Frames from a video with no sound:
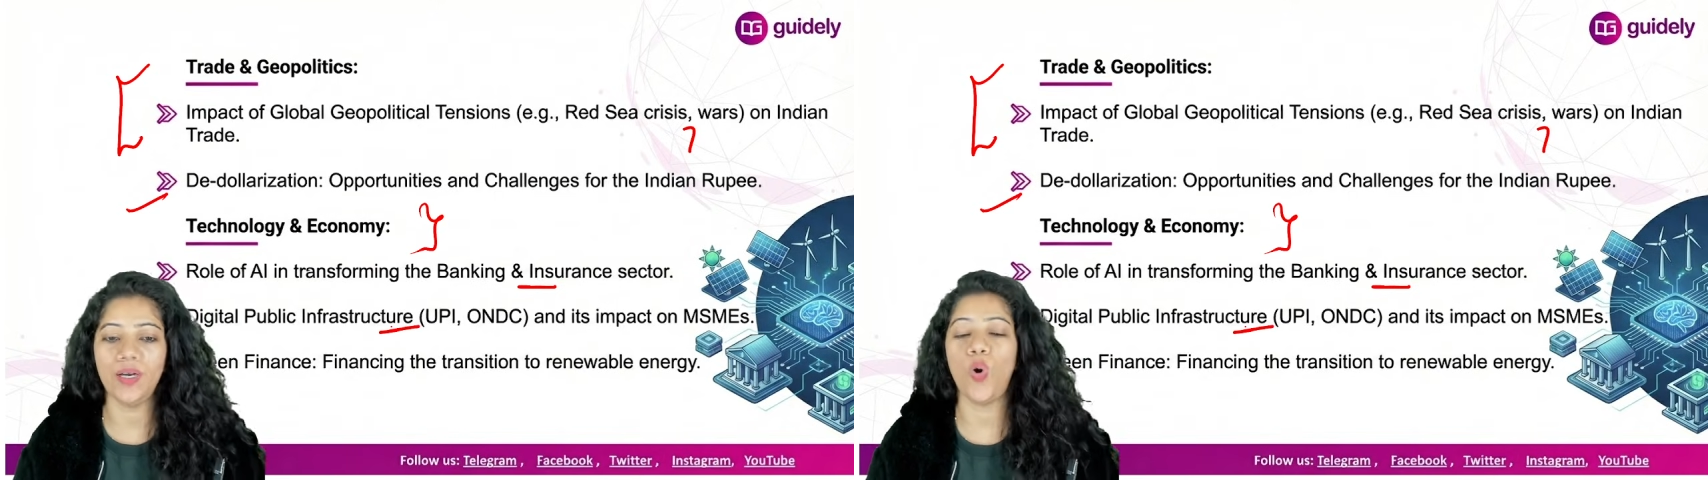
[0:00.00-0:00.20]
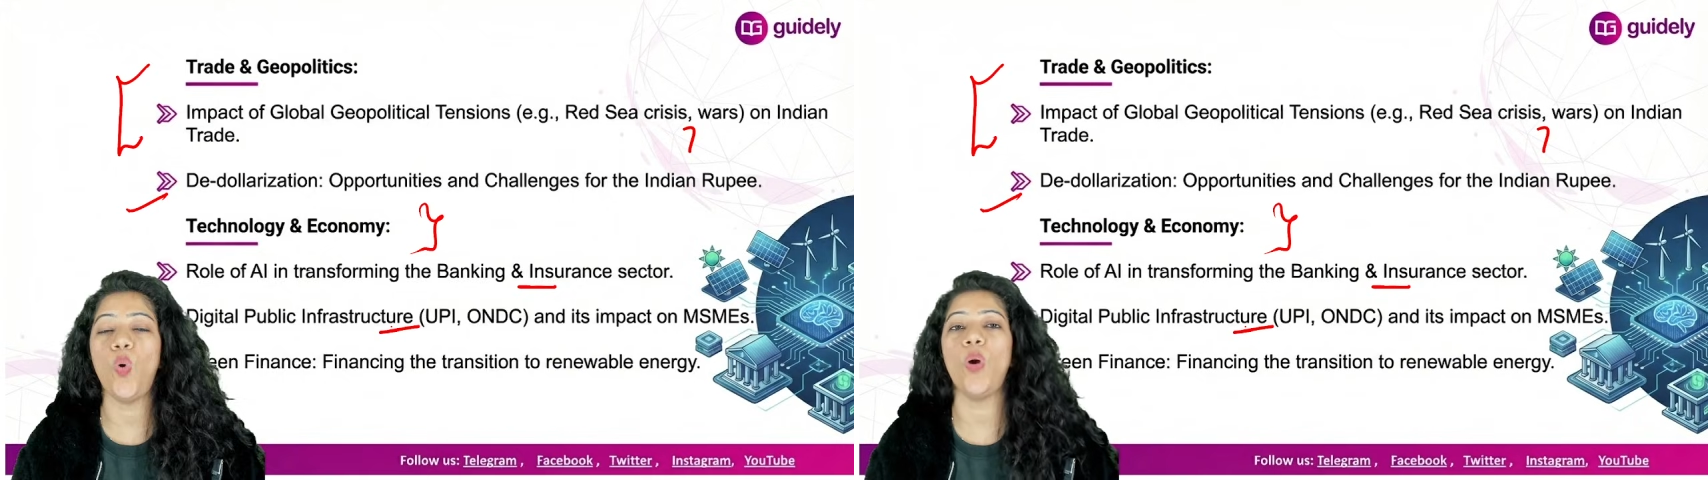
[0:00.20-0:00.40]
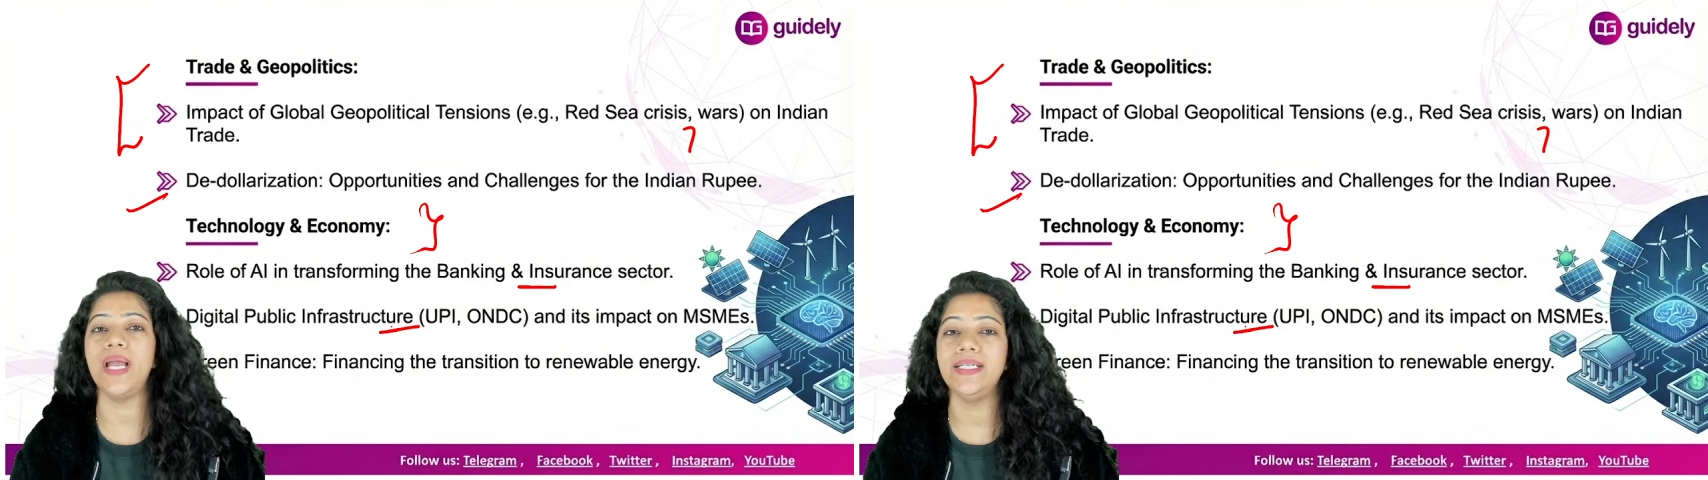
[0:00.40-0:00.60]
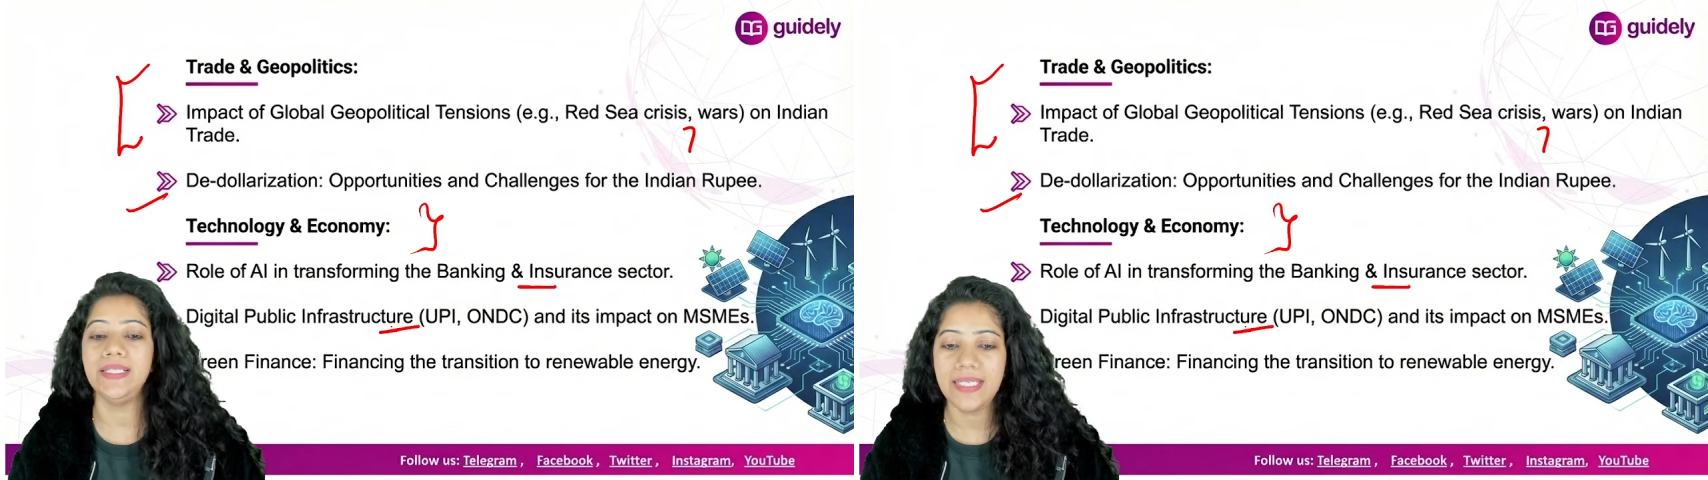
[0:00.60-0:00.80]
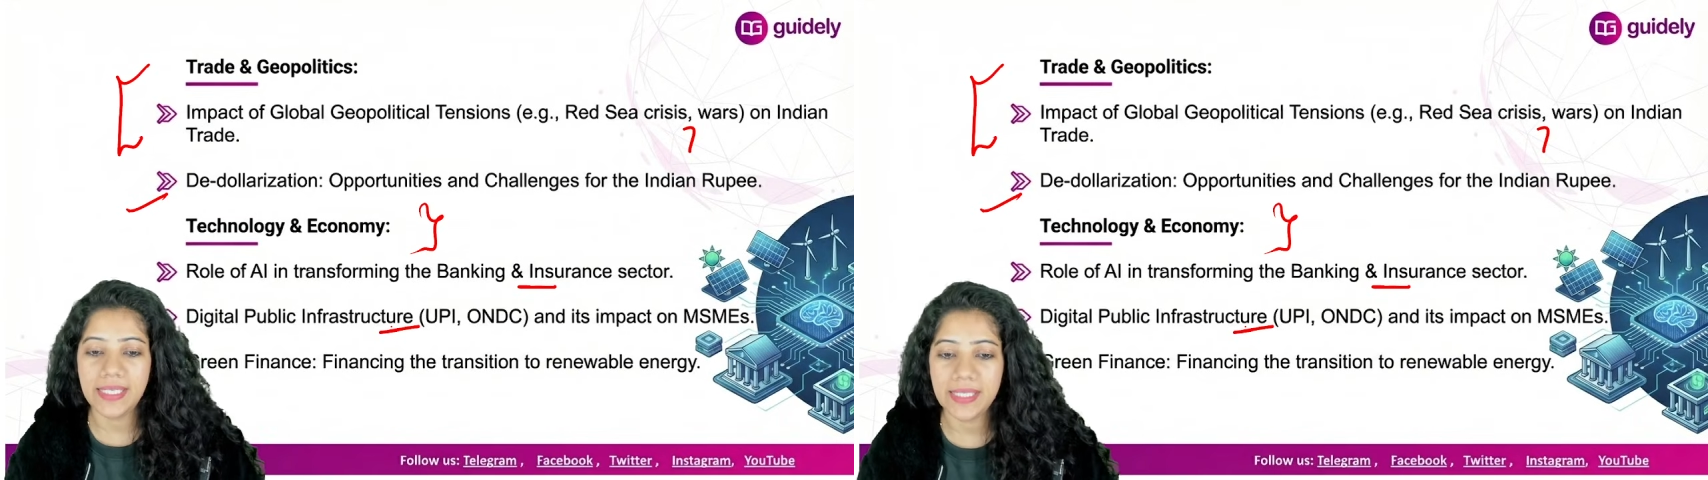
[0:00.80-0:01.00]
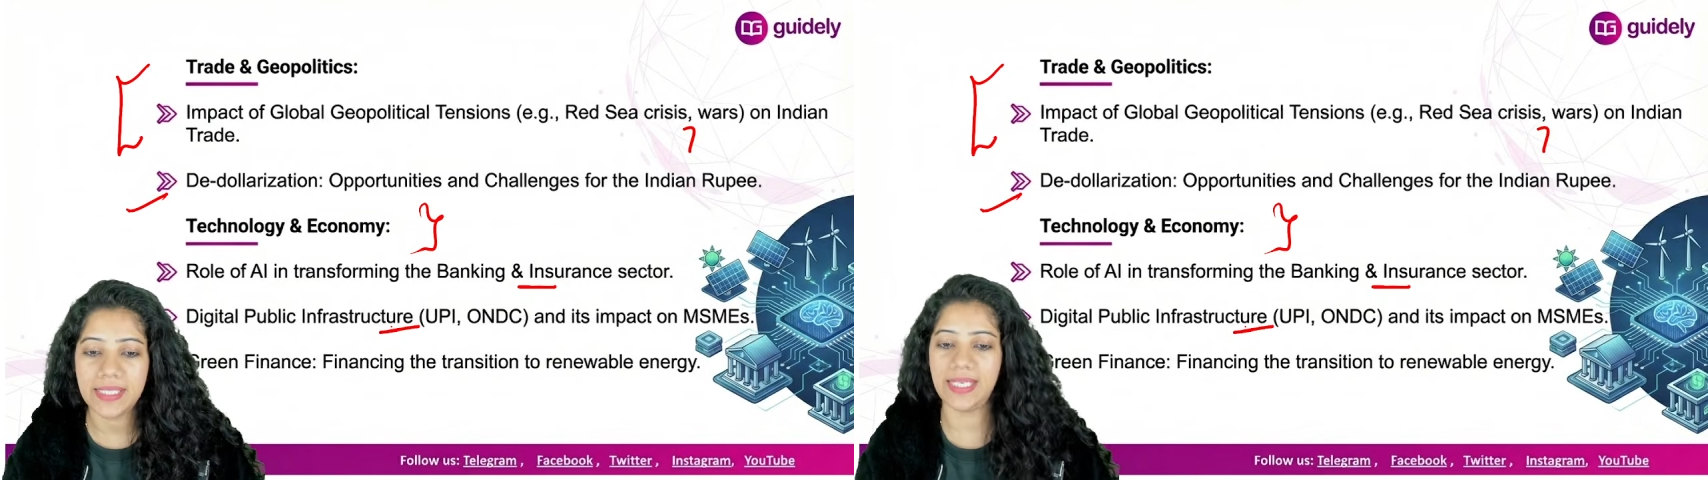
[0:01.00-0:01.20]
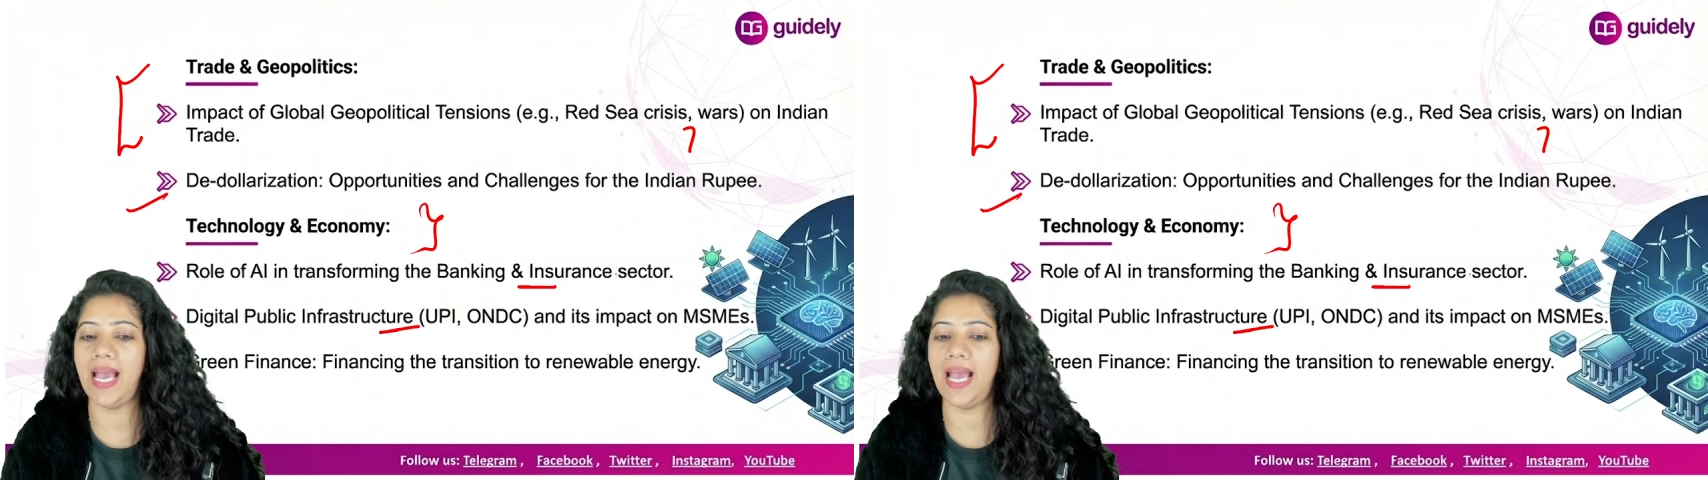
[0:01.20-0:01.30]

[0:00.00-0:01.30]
ONDC,